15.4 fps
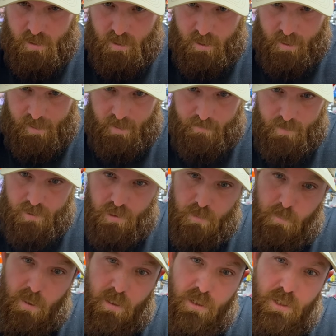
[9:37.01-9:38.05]
and give it a
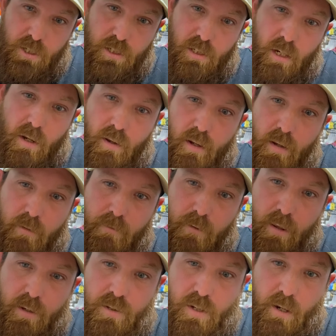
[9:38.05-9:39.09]
spin just so that the
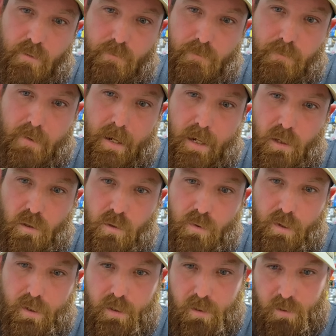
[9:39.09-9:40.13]
feathers don't foul on
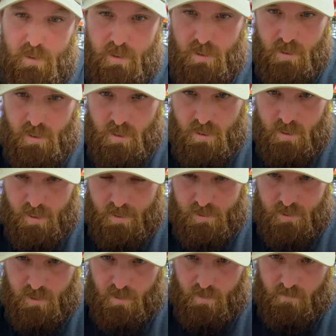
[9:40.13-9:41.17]
the
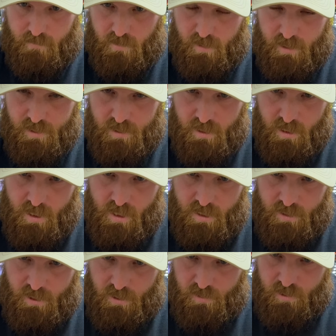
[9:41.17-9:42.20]
side of the vise.
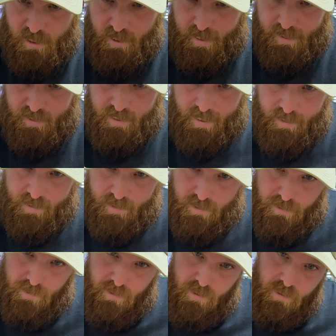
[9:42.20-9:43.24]
So you'll see they start
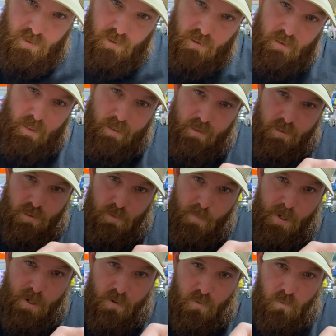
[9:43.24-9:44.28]
to
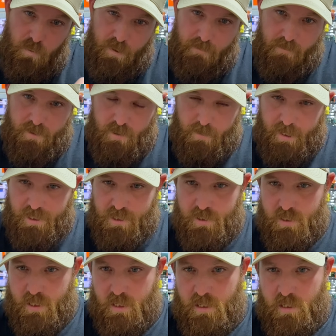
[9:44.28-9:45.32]
spin in all different
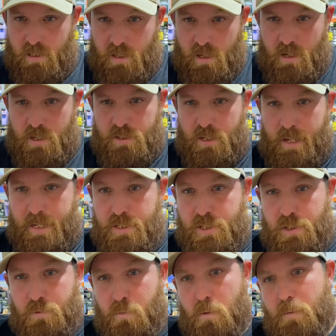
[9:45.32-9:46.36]
directions there. So that's
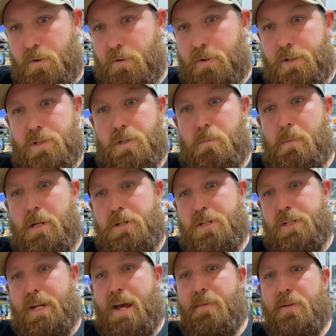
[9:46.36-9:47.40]
just what we're doing, is just
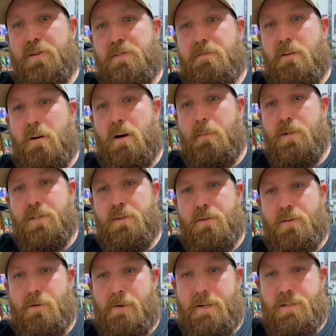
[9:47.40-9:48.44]
pinching down those fibres in the
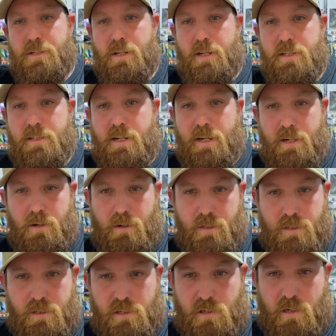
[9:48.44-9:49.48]
thread so they stay
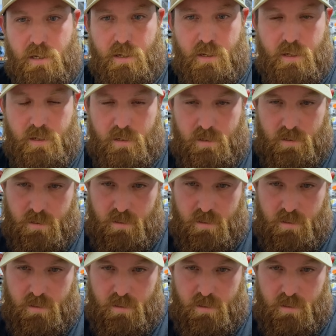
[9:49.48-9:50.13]
nice and tight in there.